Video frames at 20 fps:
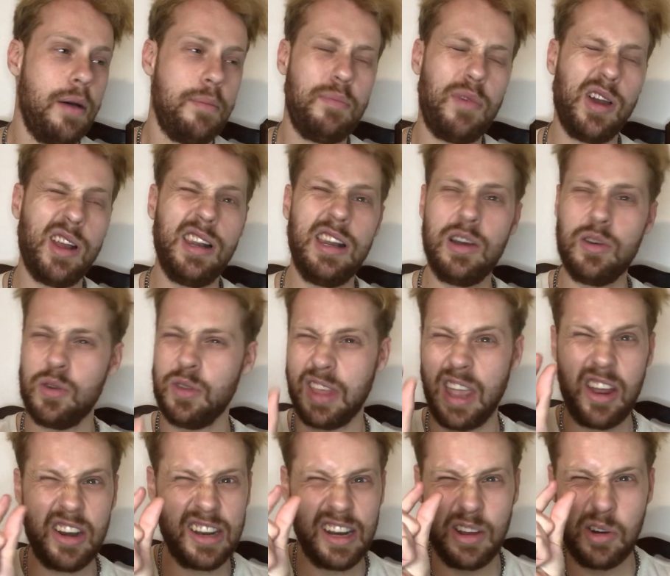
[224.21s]
The
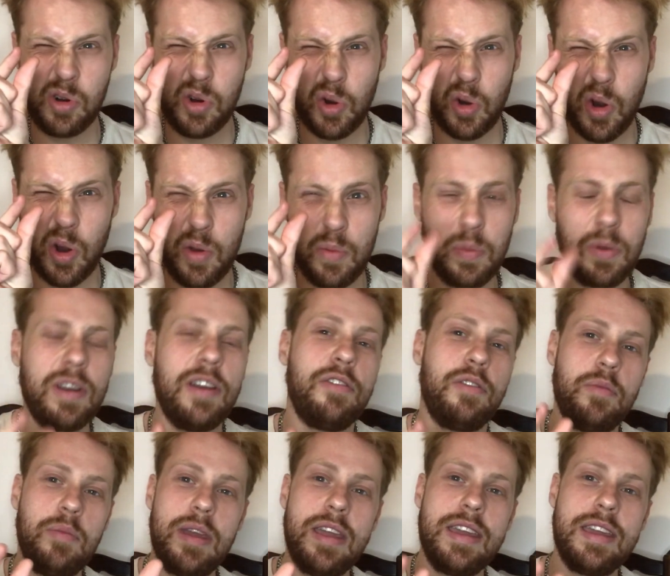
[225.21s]
only little gripe
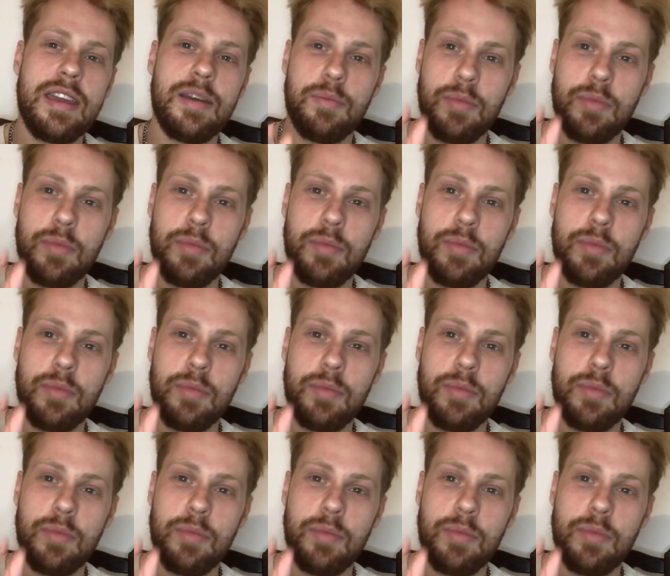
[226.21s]
for me,